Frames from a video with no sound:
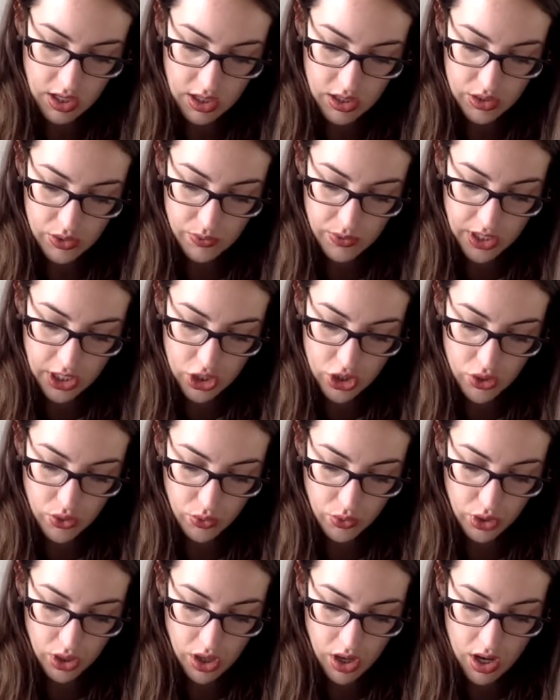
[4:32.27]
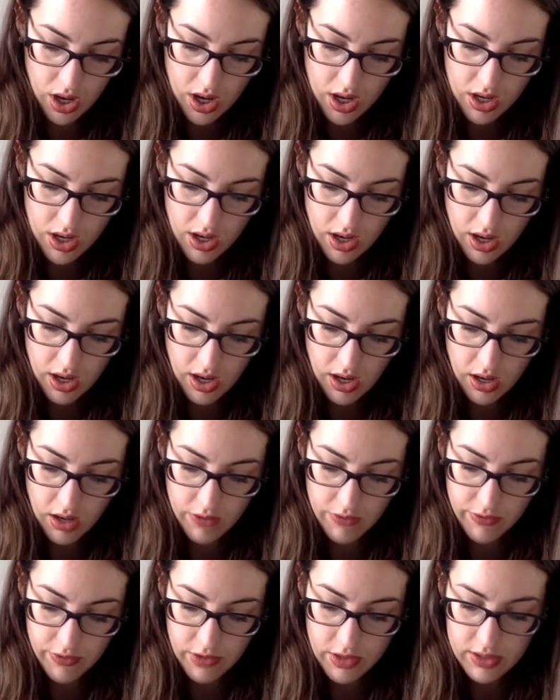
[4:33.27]
So we're going to do log
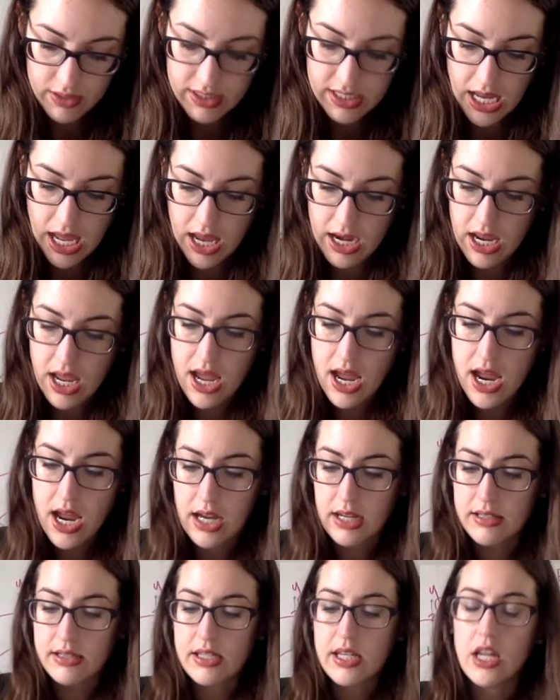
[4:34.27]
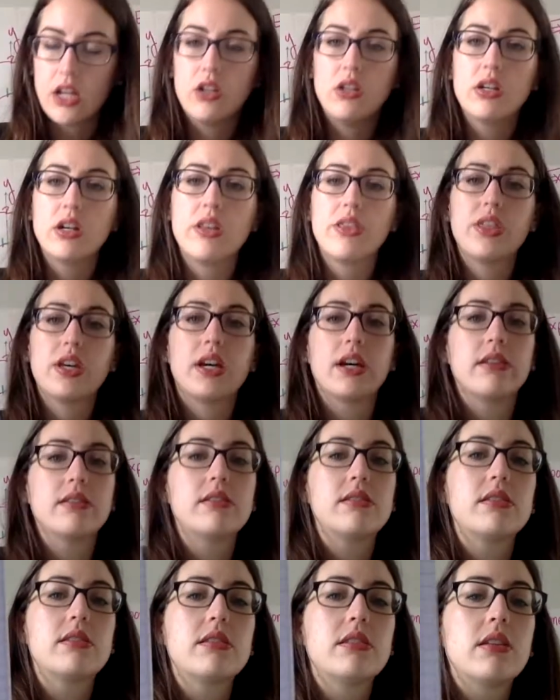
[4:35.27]
of 10x. Take a look at
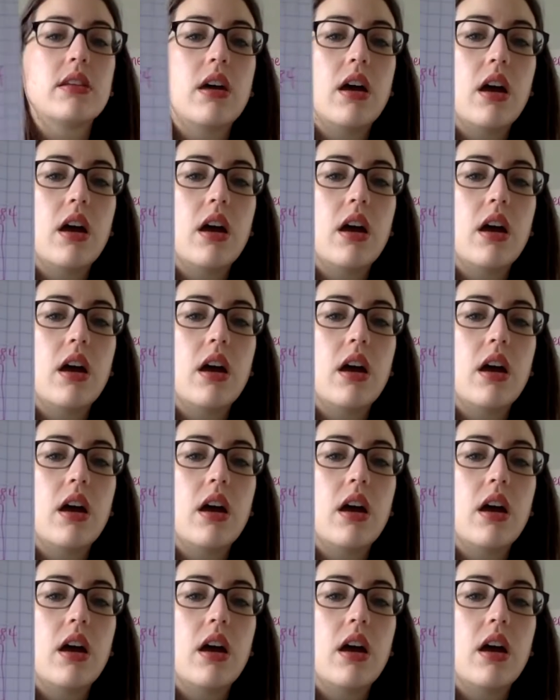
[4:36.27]
this.